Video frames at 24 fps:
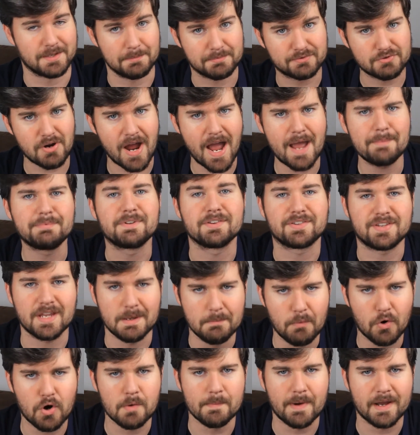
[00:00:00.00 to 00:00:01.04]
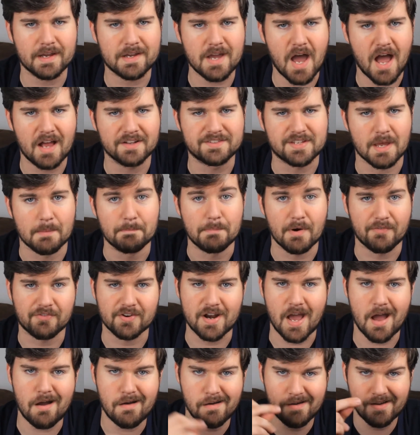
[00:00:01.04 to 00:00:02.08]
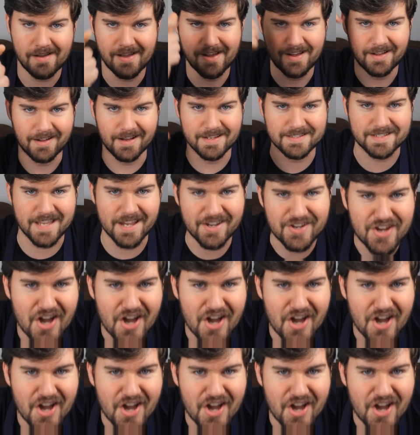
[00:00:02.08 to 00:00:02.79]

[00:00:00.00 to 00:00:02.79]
subscribe to see more of my content. But for now, let's get